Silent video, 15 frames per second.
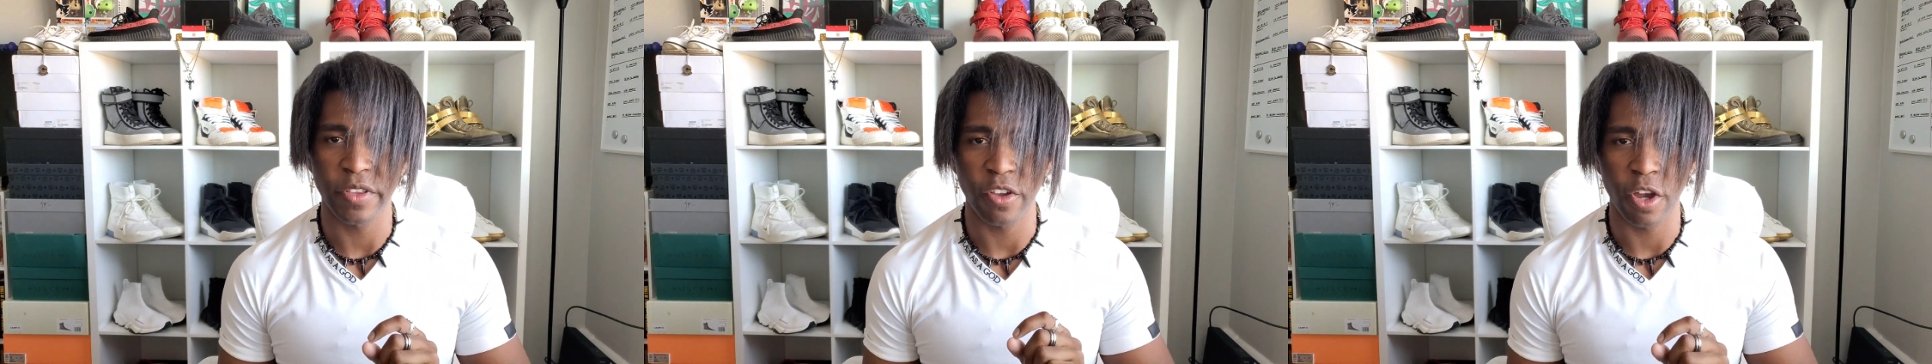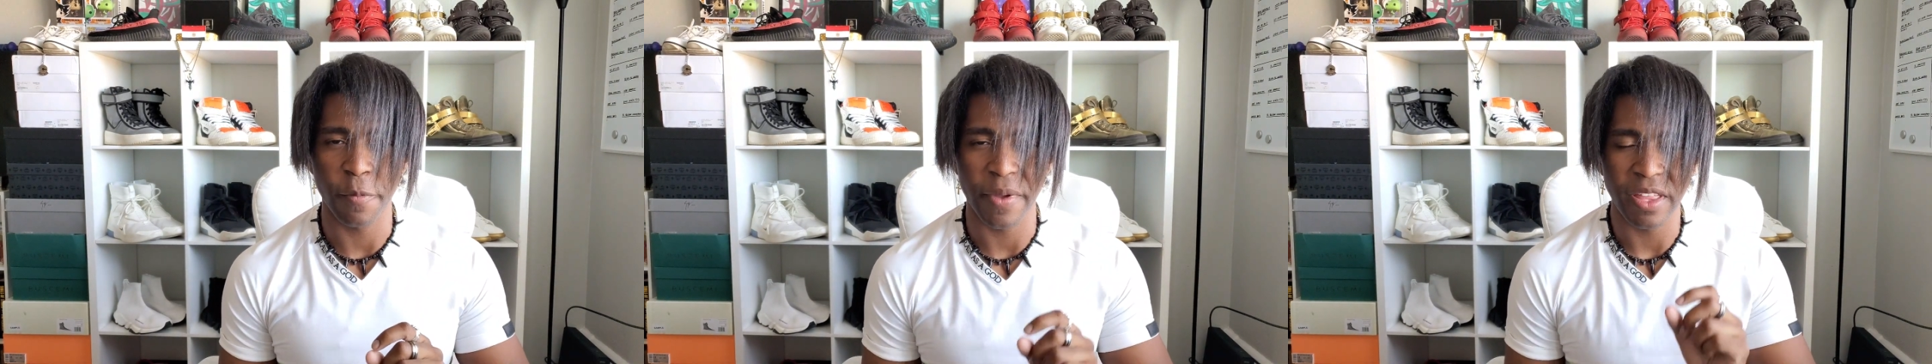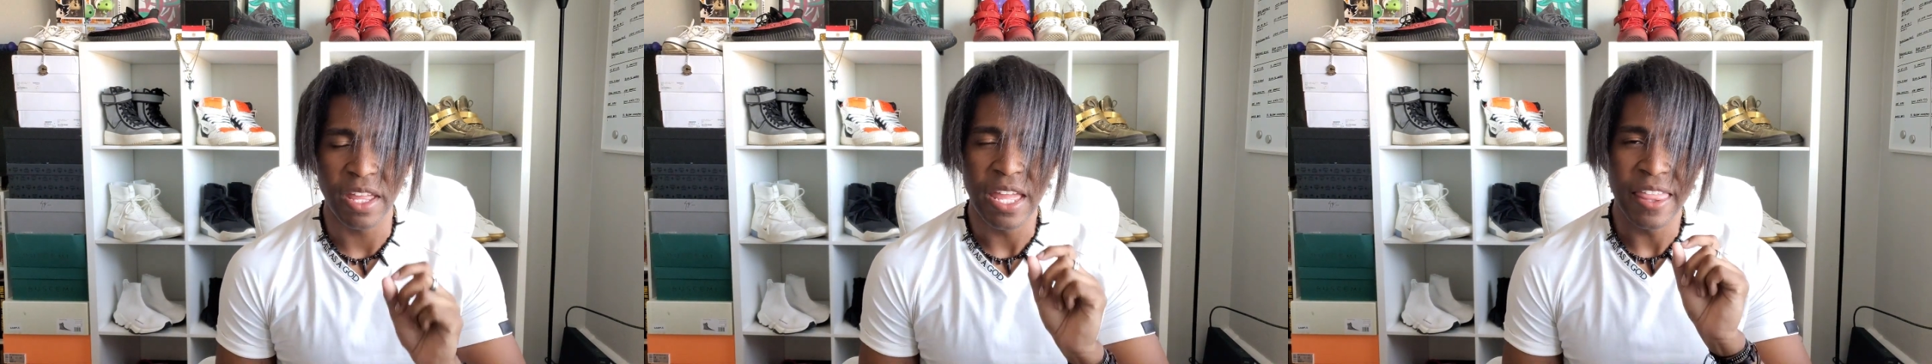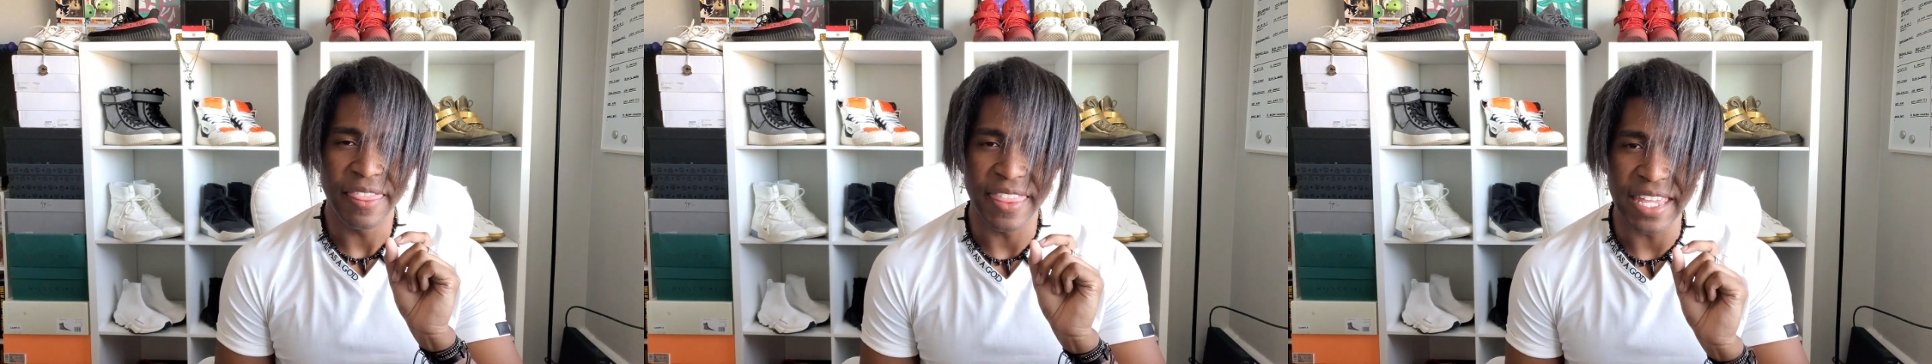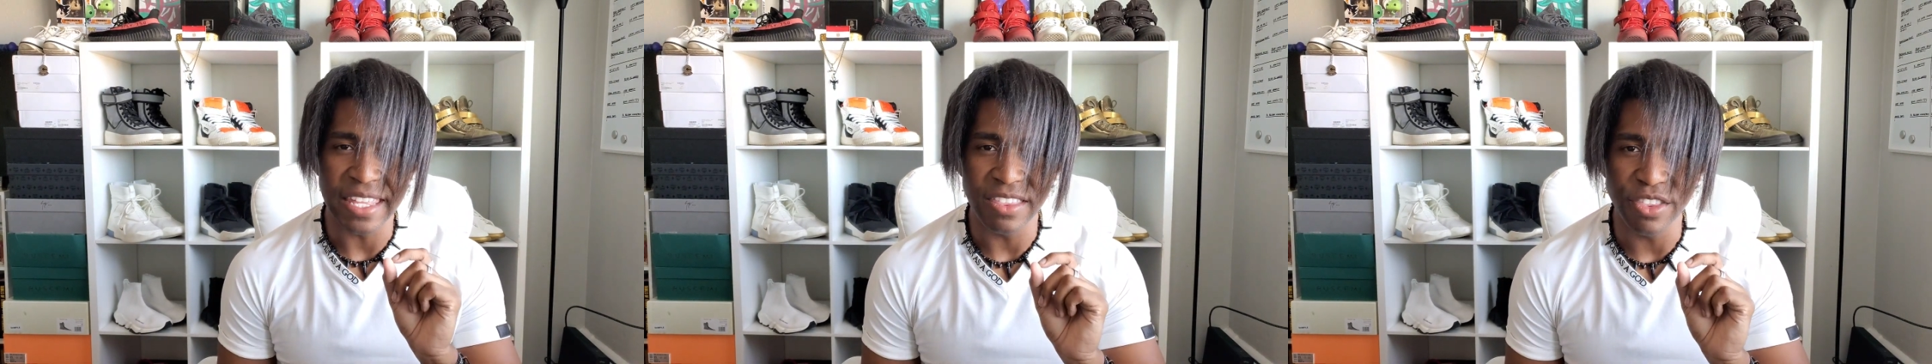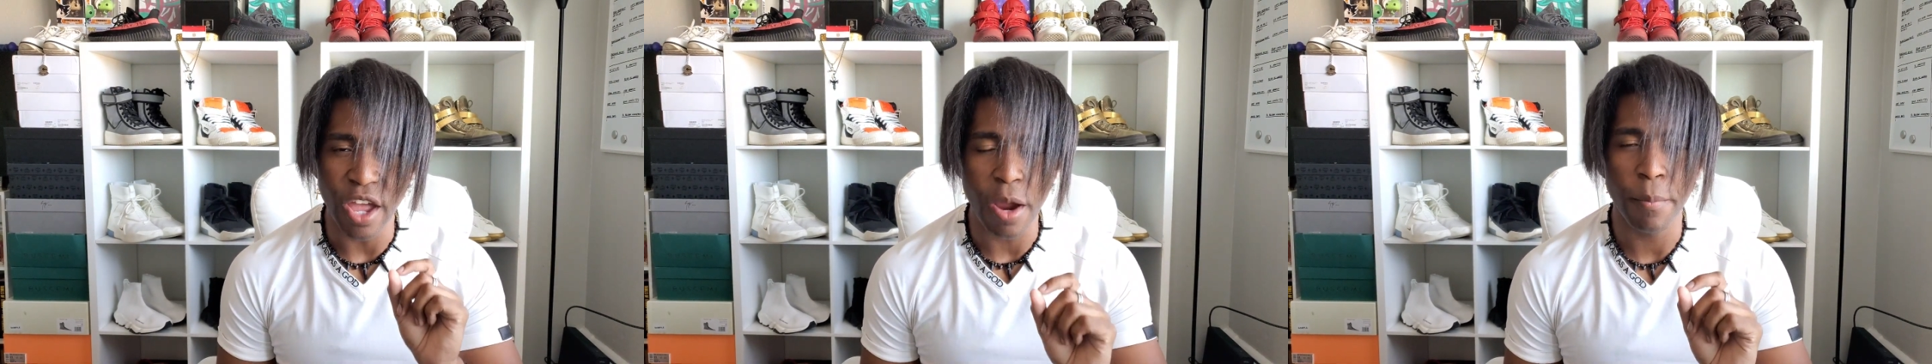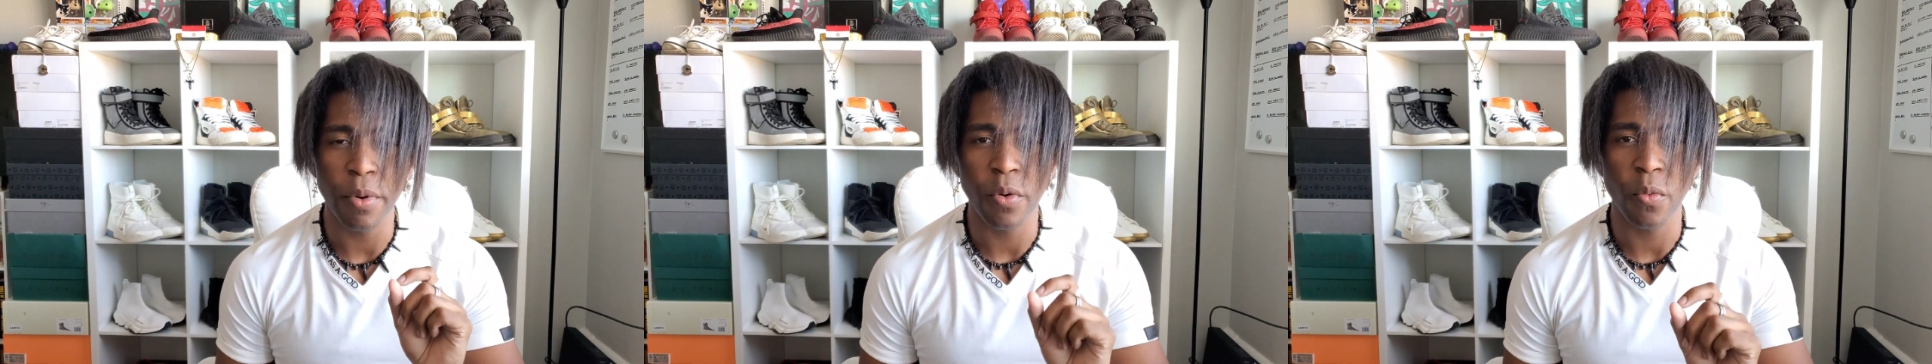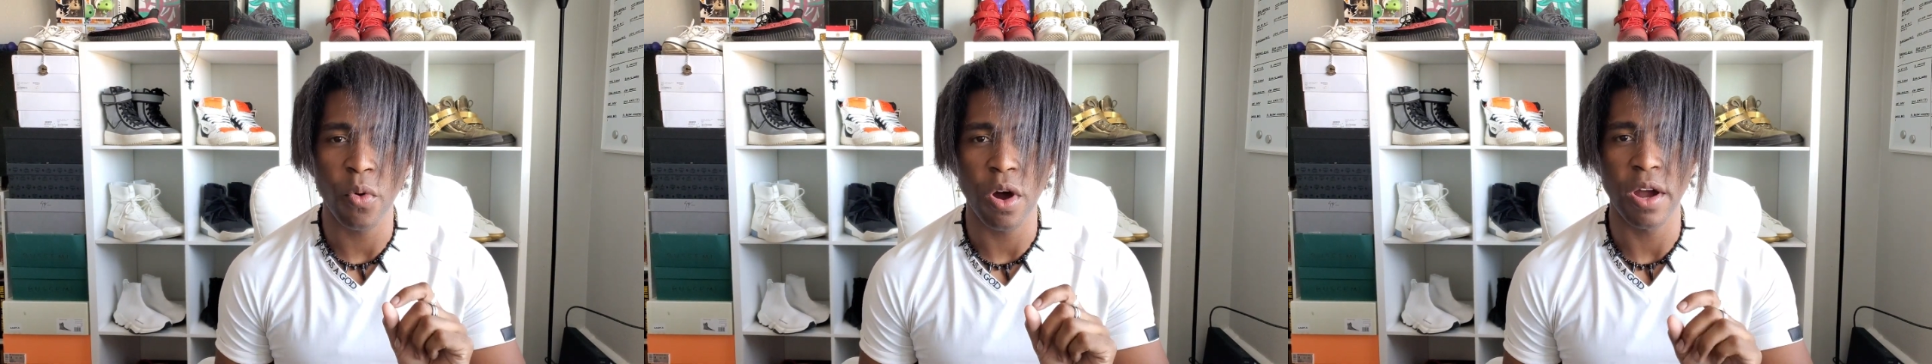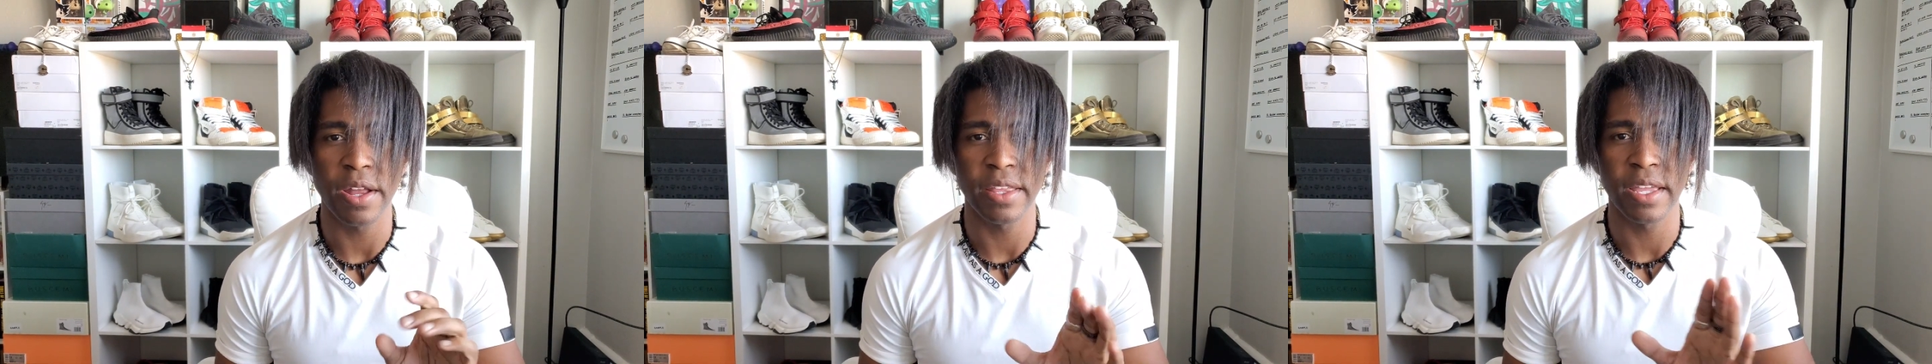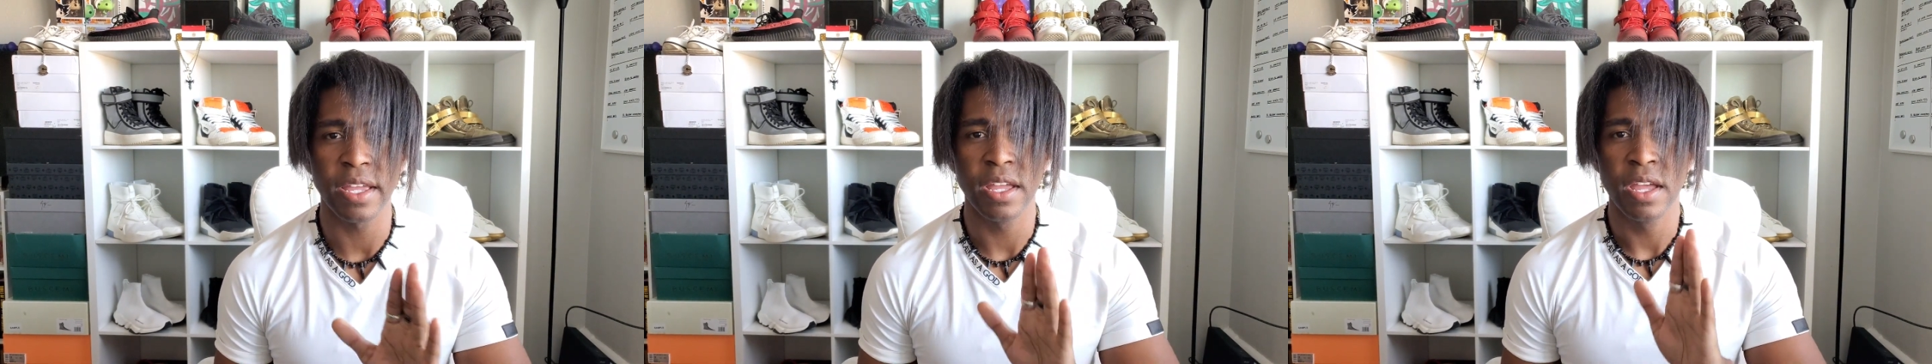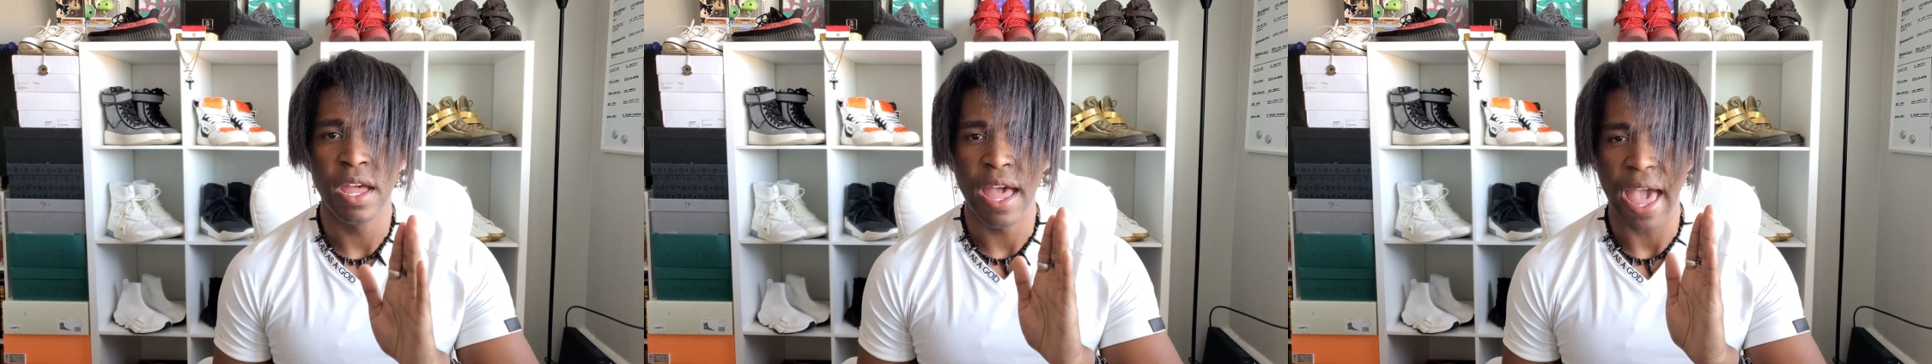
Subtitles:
be talking about the number one